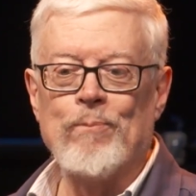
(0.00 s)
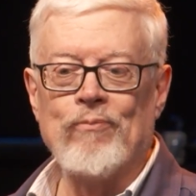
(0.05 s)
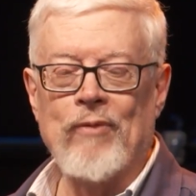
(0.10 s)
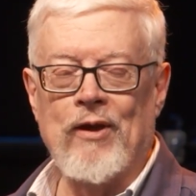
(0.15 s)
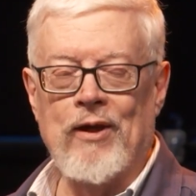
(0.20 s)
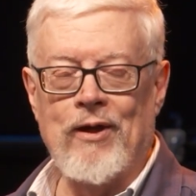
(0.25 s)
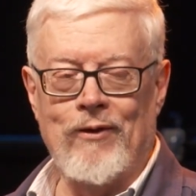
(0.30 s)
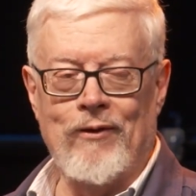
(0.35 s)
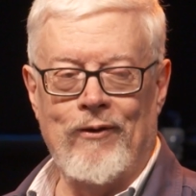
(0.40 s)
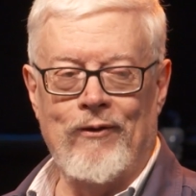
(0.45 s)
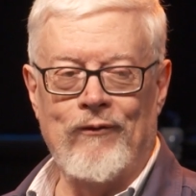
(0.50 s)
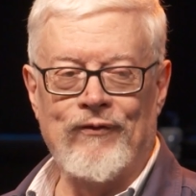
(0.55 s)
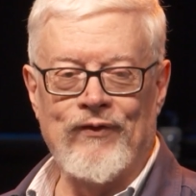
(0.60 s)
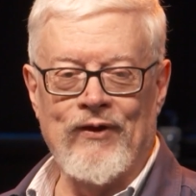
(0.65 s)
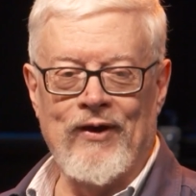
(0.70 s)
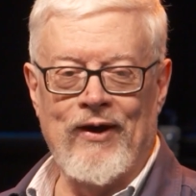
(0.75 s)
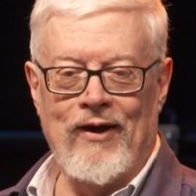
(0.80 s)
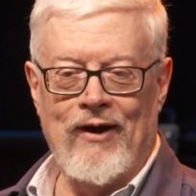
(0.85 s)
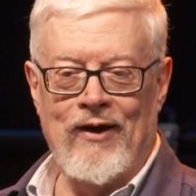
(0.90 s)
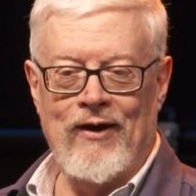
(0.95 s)
You know,
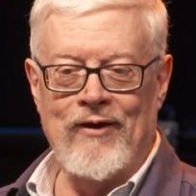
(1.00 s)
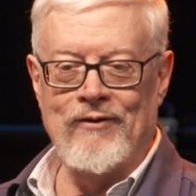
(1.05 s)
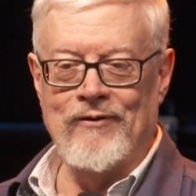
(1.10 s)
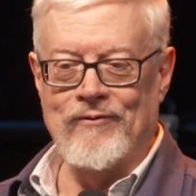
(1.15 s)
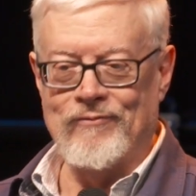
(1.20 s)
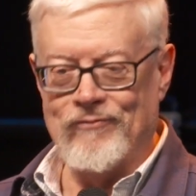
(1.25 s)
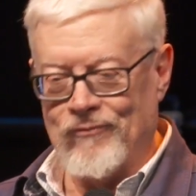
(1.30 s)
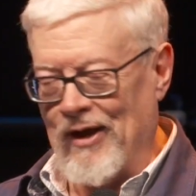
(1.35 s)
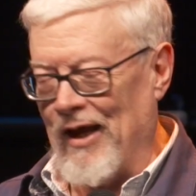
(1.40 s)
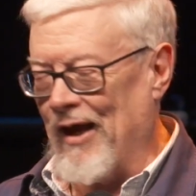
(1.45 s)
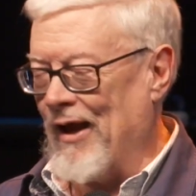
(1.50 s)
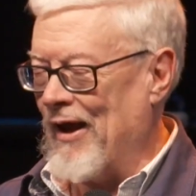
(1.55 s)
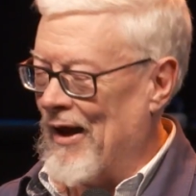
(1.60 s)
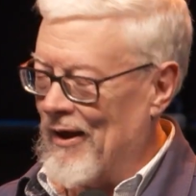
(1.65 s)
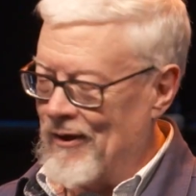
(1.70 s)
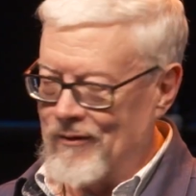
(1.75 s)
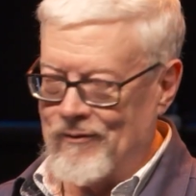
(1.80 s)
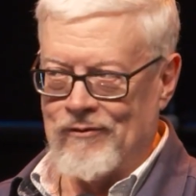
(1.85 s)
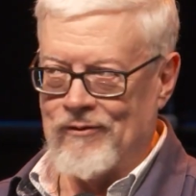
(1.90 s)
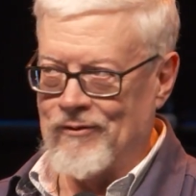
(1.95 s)
I had
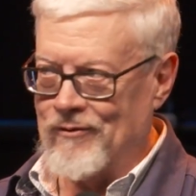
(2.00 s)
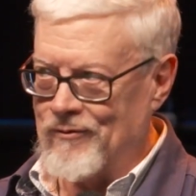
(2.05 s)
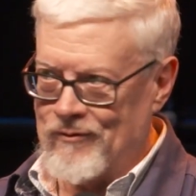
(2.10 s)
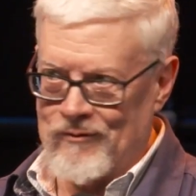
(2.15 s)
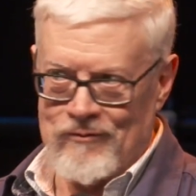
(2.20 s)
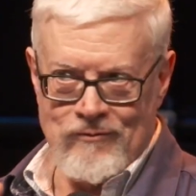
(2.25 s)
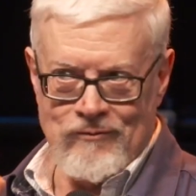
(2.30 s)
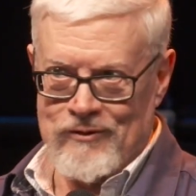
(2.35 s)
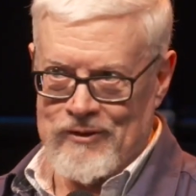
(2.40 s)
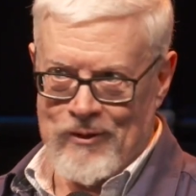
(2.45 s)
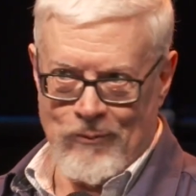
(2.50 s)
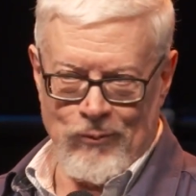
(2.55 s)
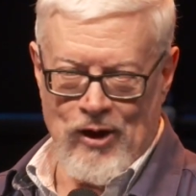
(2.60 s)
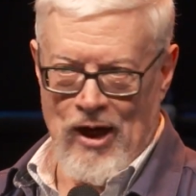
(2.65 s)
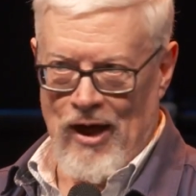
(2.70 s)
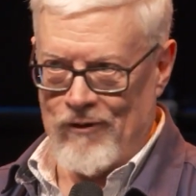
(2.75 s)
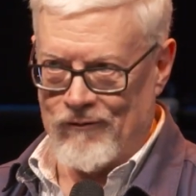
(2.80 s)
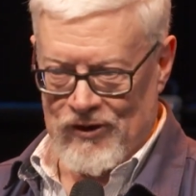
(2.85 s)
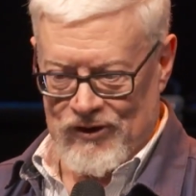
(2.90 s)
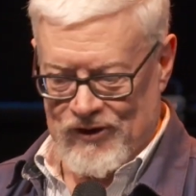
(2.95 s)
some
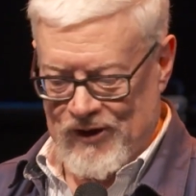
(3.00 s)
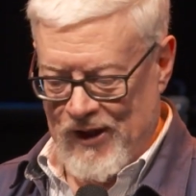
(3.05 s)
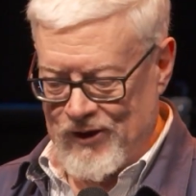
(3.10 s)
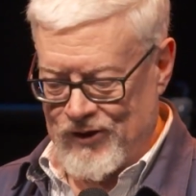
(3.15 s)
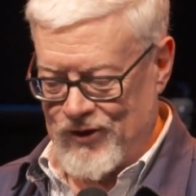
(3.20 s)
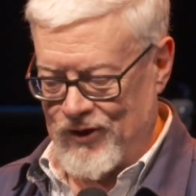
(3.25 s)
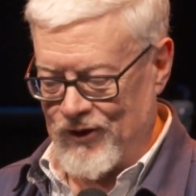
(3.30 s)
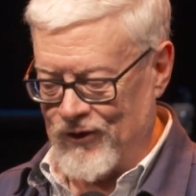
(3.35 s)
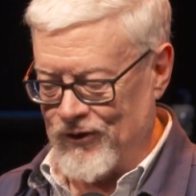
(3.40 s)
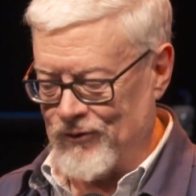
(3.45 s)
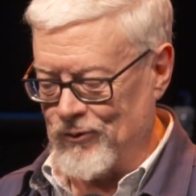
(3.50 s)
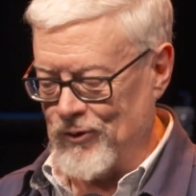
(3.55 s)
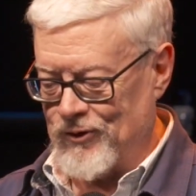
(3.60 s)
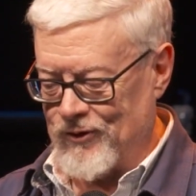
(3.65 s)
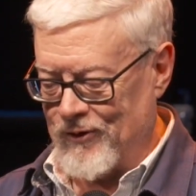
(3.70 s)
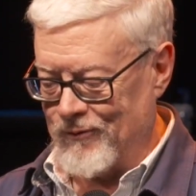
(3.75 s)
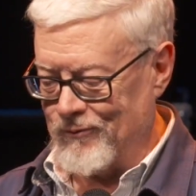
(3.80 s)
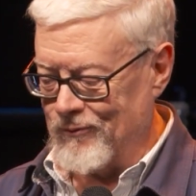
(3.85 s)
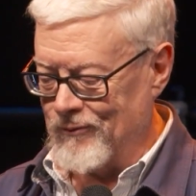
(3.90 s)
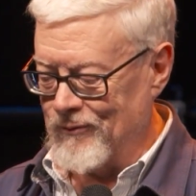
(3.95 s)
conversations with
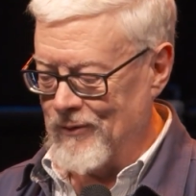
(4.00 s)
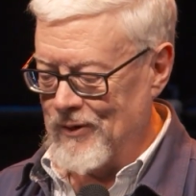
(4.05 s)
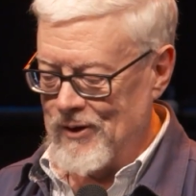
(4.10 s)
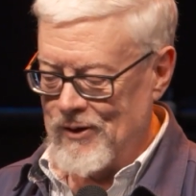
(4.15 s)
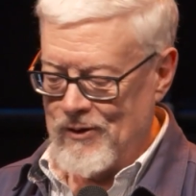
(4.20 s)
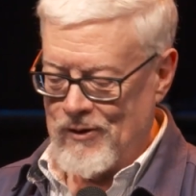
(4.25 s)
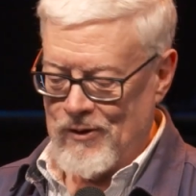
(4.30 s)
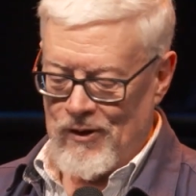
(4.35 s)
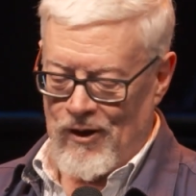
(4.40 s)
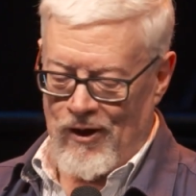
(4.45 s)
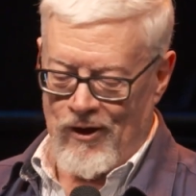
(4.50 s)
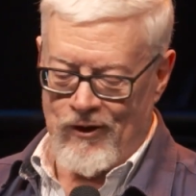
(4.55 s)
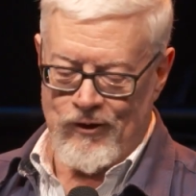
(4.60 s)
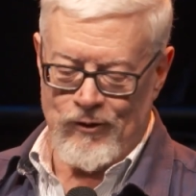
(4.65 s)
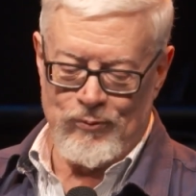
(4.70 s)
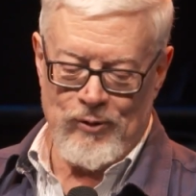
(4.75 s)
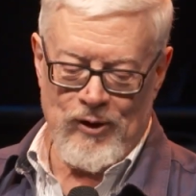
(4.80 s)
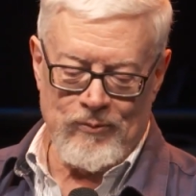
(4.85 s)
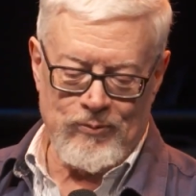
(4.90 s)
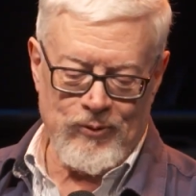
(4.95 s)
some other
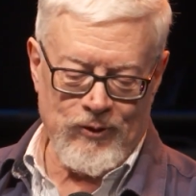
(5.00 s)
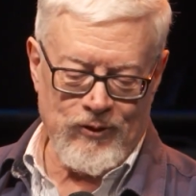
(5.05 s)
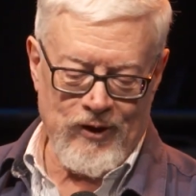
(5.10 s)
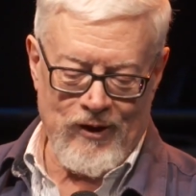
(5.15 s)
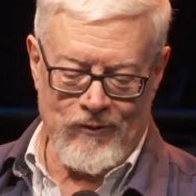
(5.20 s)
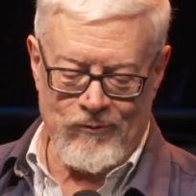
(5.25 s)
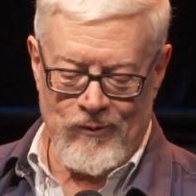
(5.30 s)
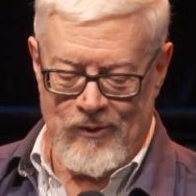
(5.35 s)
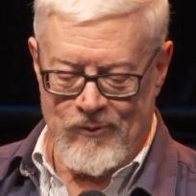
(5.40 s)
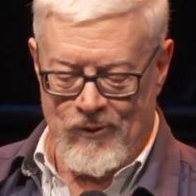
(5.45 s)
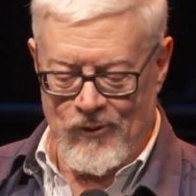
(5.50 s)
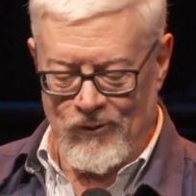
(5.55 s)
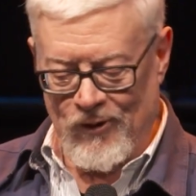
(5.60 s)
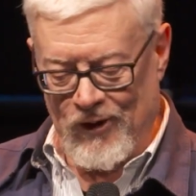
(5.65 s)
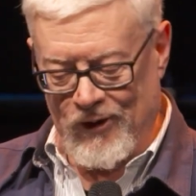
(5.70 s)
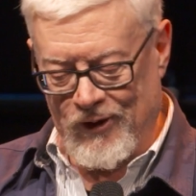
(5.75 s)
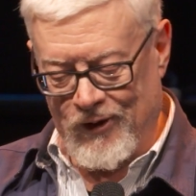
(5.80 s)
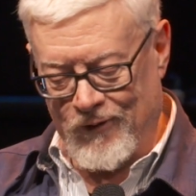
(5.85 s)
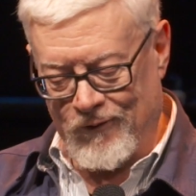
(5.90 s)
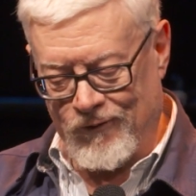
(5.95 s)
people that maybe were a
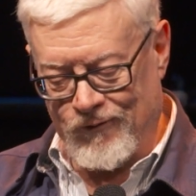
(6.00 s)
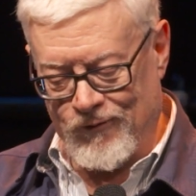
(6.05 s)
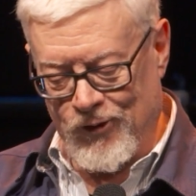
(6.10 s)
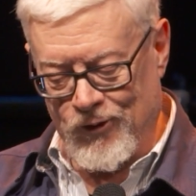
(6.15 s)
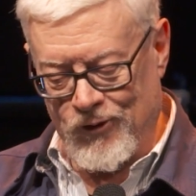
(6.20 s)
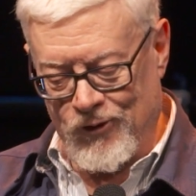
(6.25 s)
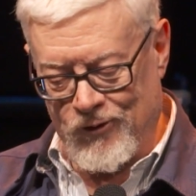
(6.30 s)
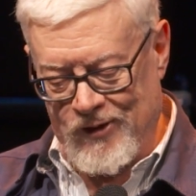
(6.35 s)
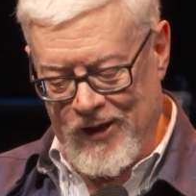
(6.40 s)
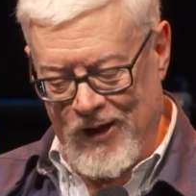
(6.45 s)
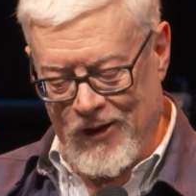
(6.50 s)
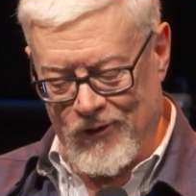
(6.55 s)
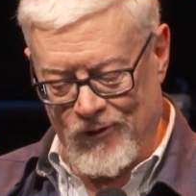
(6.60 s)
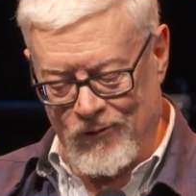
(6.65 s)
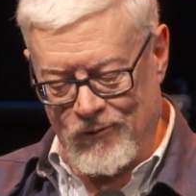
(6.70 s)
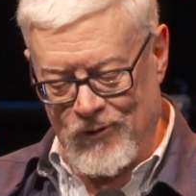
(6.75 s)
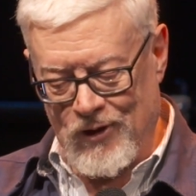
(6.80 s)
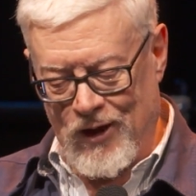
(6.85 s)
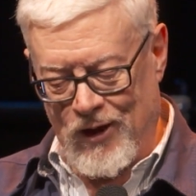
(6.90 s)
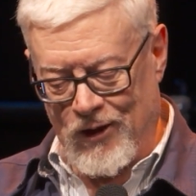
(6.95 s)
little further down the
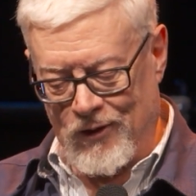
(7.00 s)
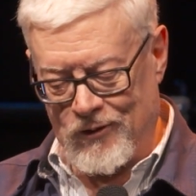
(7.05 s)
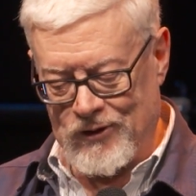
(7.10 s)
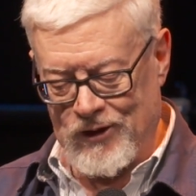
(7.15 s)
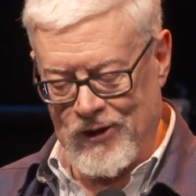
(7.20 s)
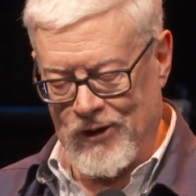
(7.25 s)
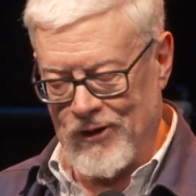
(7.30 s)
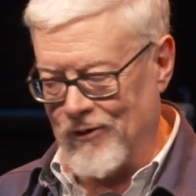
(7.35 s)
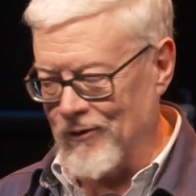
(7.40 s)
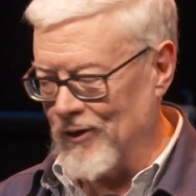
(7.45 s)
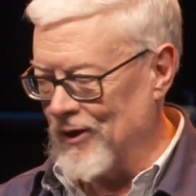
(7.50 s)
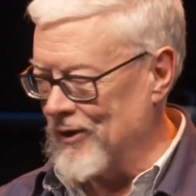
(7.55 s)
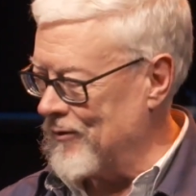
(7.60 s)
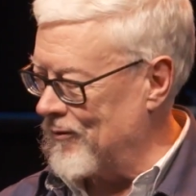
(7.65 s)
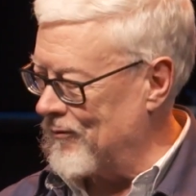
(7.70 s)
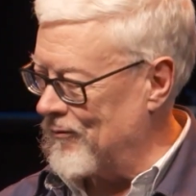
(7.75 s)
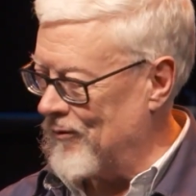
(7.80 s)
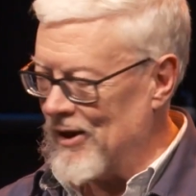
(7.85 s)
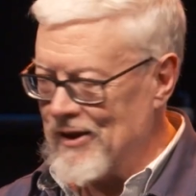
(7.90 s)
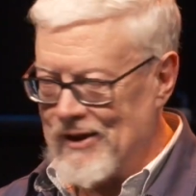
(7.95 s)
road. You know, like,
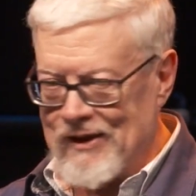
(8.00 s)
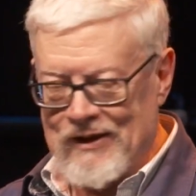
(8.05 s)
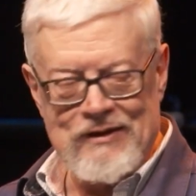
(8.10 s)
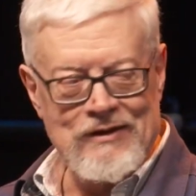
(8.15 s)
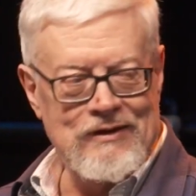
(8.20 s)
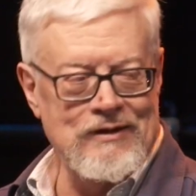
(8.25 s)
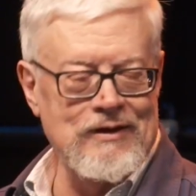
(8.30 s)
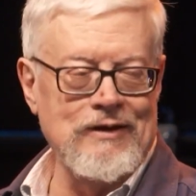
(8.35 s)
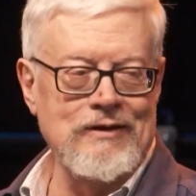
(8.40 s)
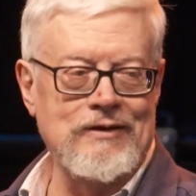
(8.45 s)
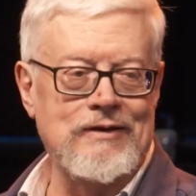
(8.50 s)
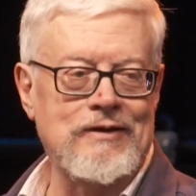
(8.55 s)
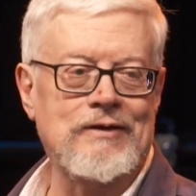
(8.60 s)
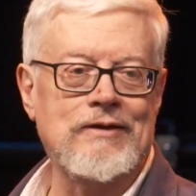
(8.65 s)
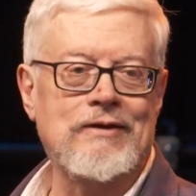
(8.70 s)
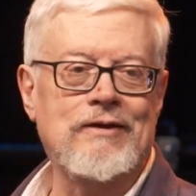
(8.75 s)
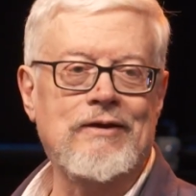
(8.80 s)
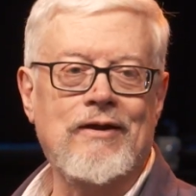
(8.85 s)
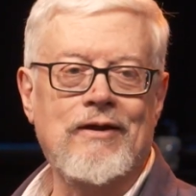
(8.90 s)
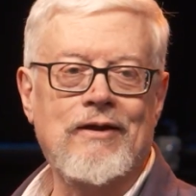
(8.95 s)
what is this?
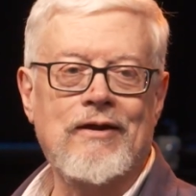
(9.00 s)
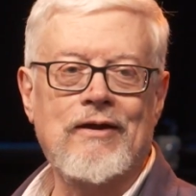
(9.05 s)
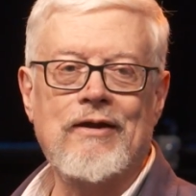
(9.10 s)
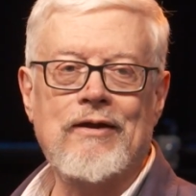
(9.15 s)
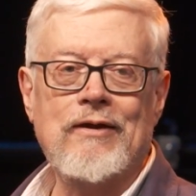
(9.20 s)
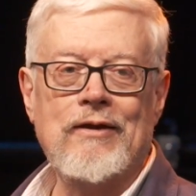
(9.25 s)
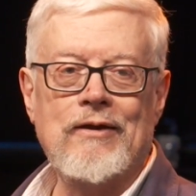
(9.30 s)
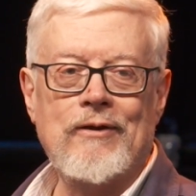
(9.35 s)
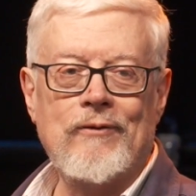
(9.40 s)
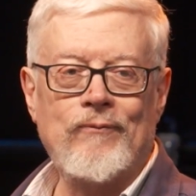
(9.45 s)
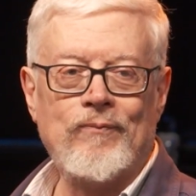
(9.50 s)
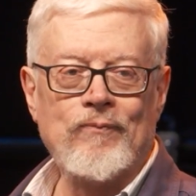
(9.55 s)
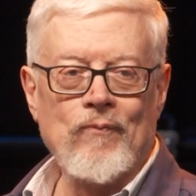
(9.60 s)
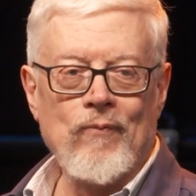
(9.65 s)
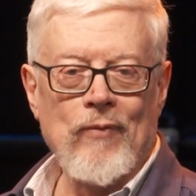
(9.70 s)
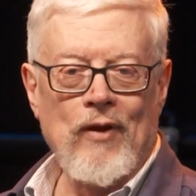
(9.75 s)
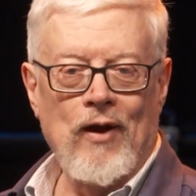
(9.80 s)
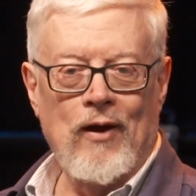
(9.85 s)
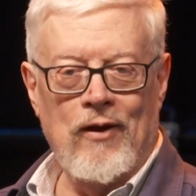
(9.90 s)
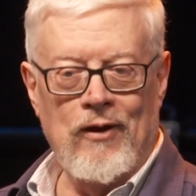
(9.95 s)

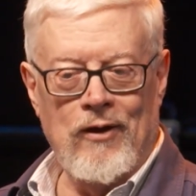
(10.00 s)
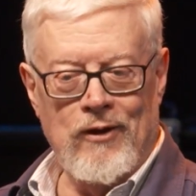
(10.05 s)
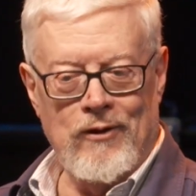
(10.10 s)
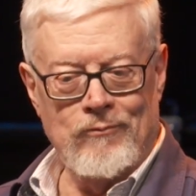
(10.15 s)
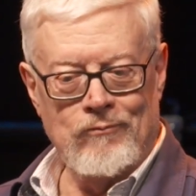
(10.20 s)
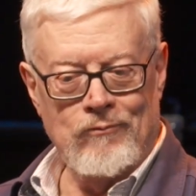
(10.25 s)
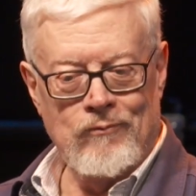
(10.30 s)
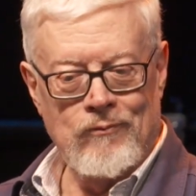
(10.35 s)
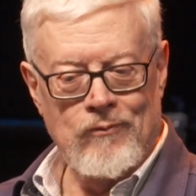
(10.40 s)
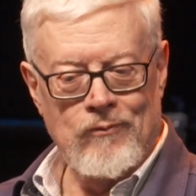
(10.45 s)
All